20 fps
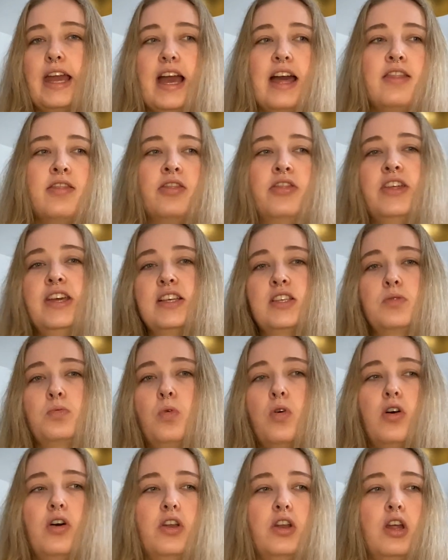and this
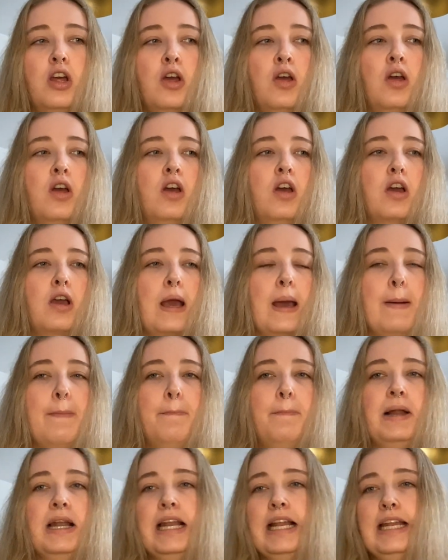one
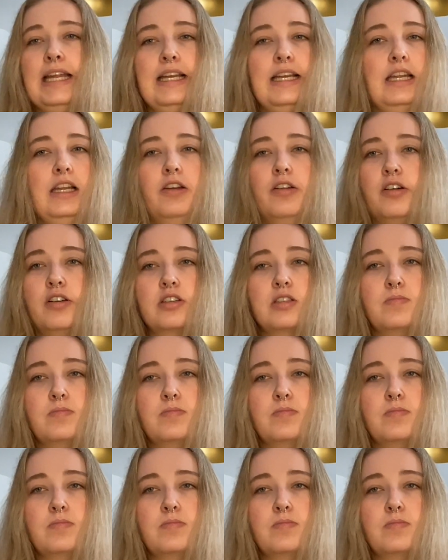completely lost